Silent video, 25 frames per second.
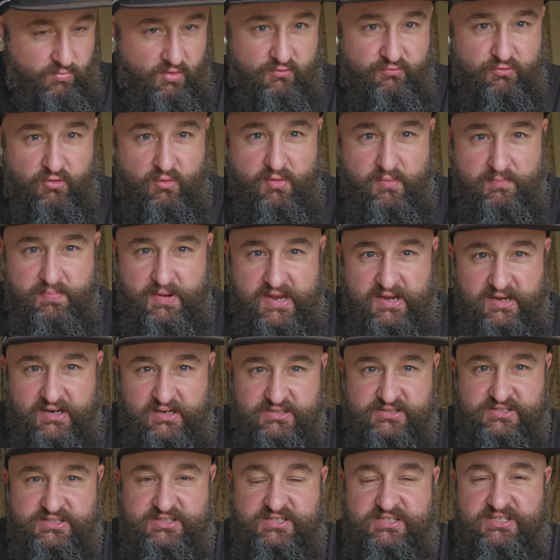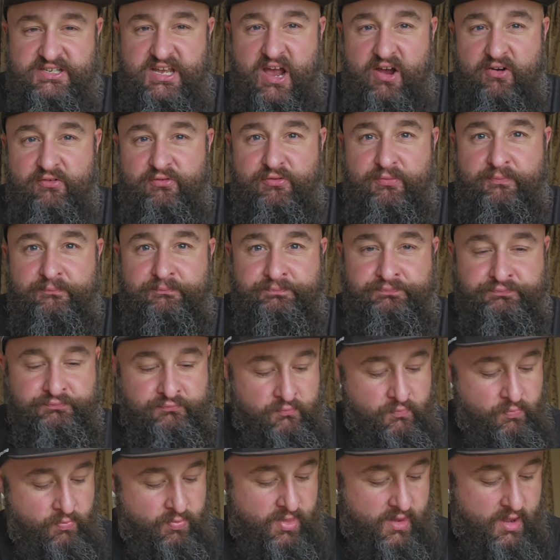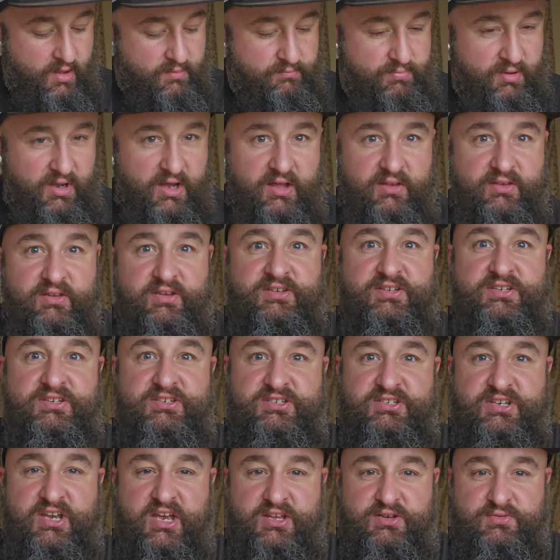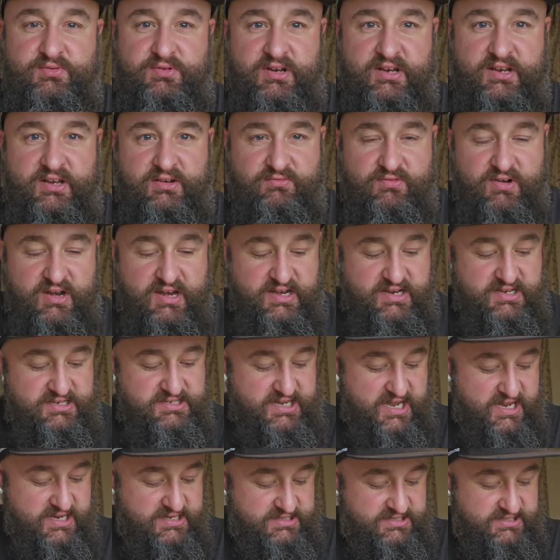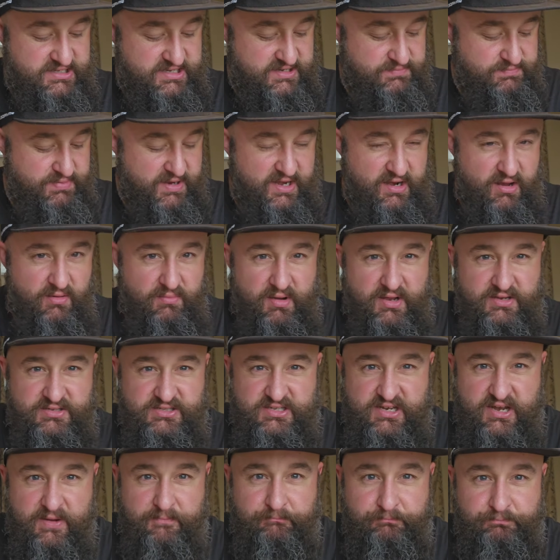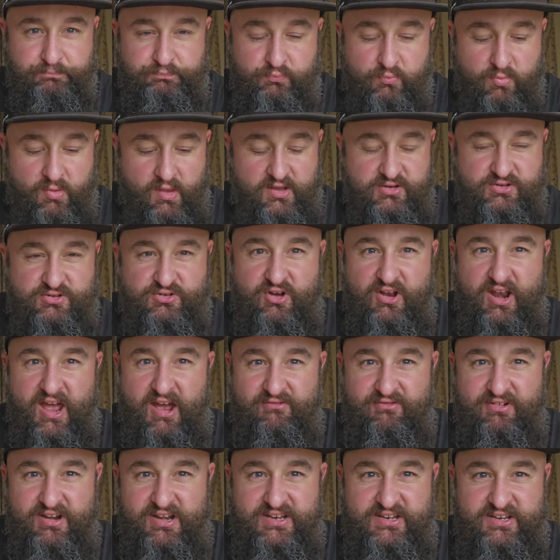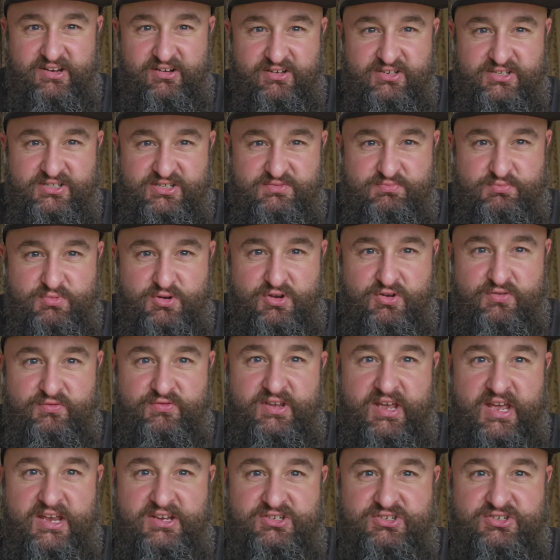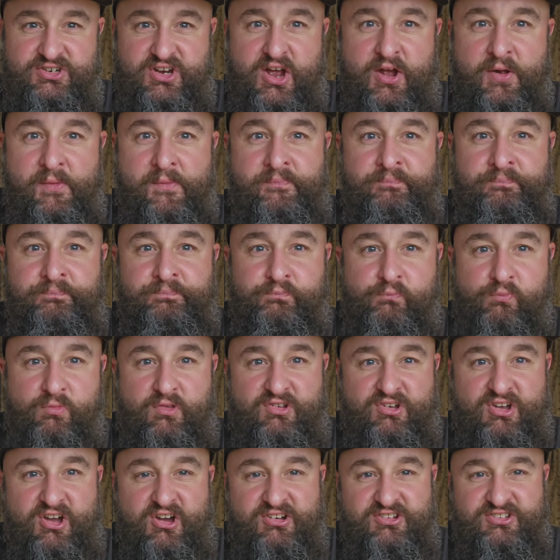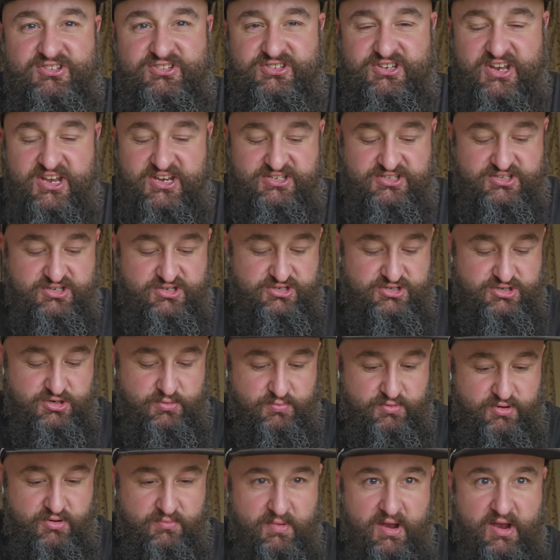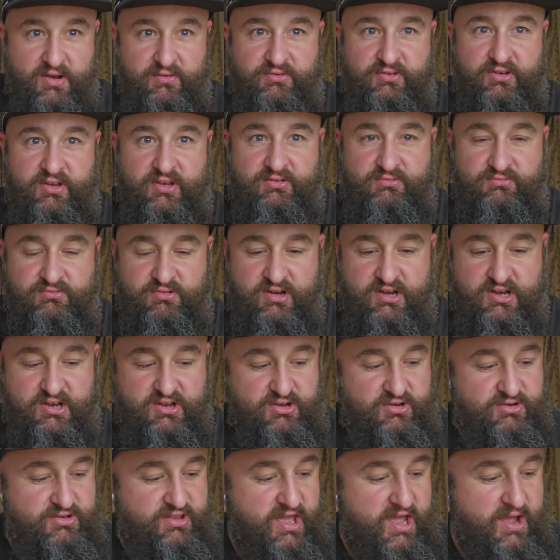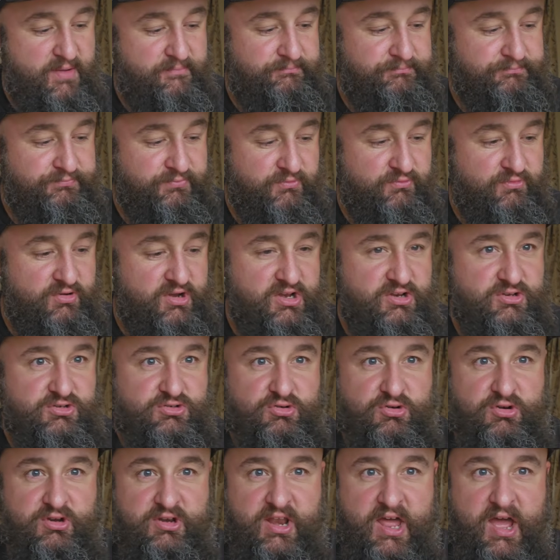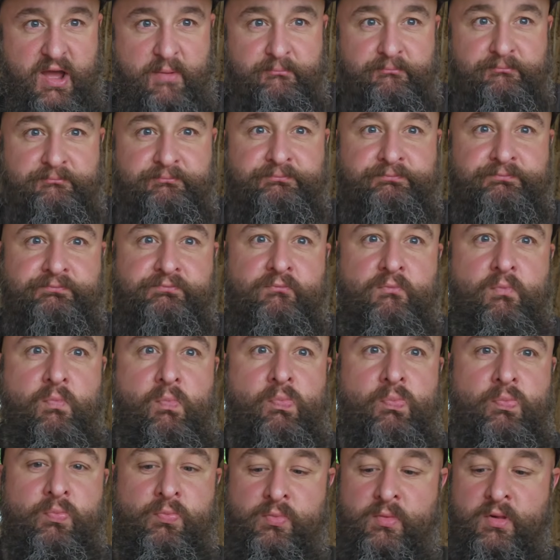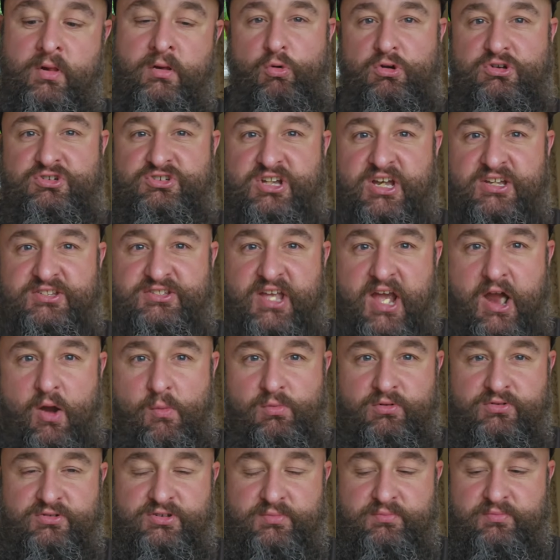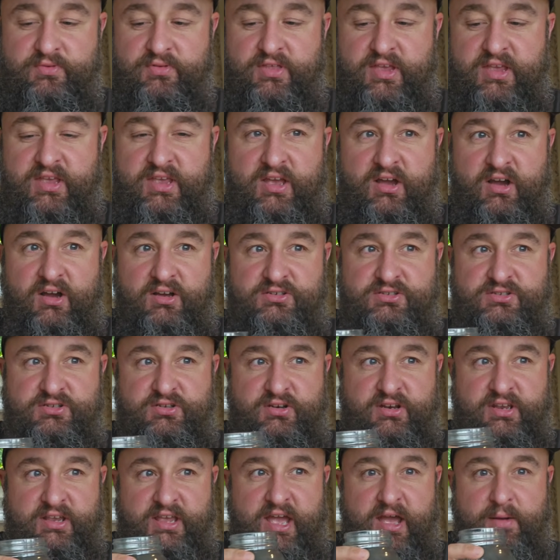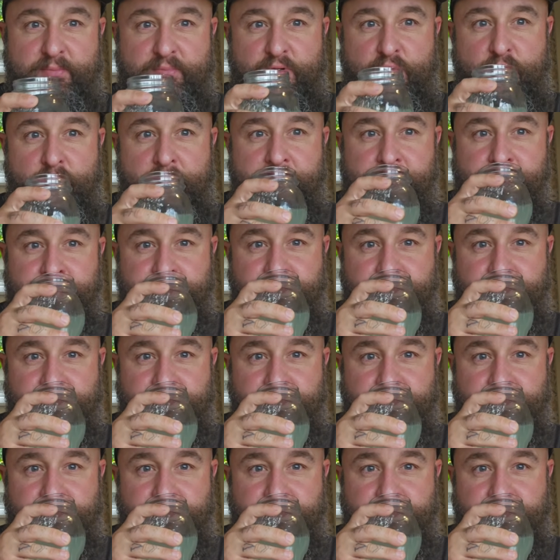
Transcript: from the peanuts itself. But this is genuinely a really tasty peanut butter. It's got that really nice smooth texture and kind of sticks to the top of your mouth. So that's really good. That really enjoyed that. Wash that down with some of the isotonic apple.